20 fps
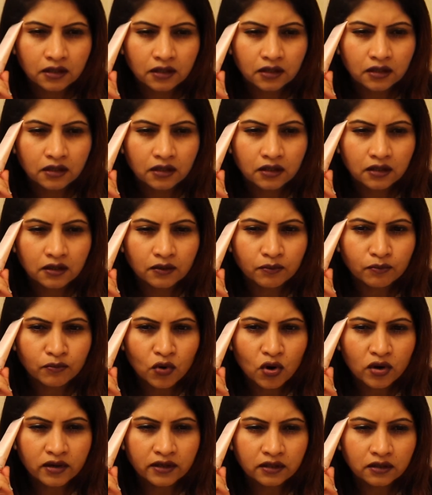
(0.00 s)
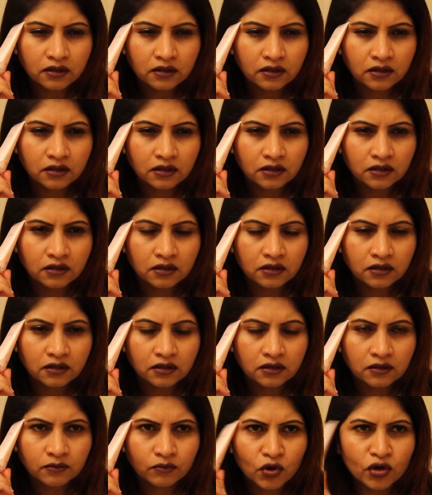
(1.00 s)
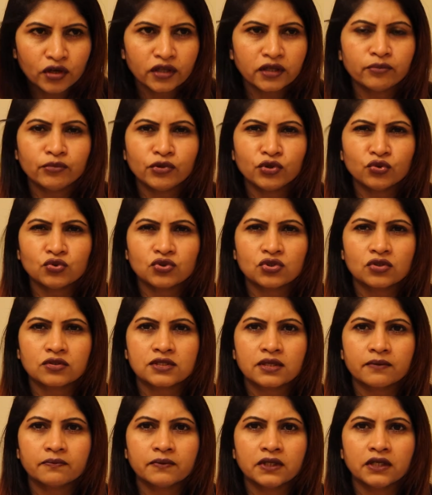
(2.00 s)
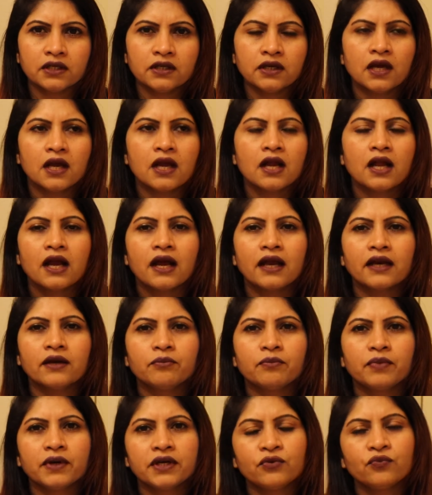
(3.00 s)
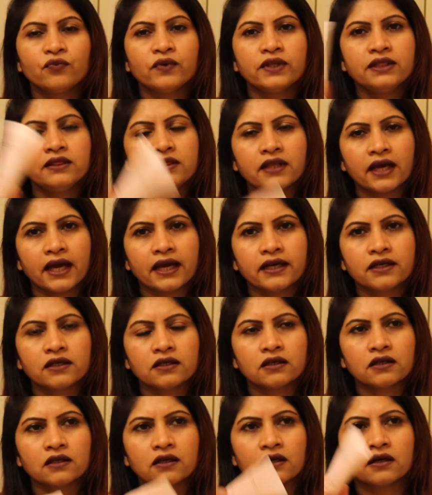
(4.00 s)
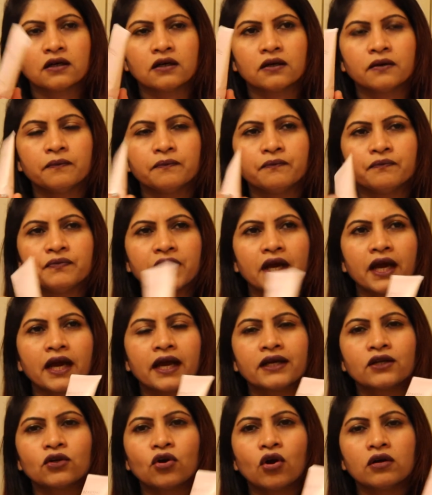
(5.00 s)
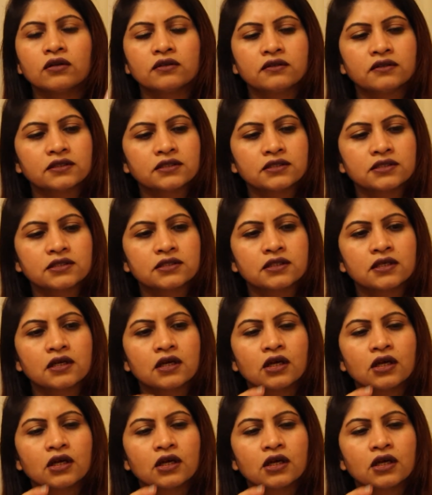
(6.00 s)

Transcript: uh, modern modern muse or something and but with that um, I had got this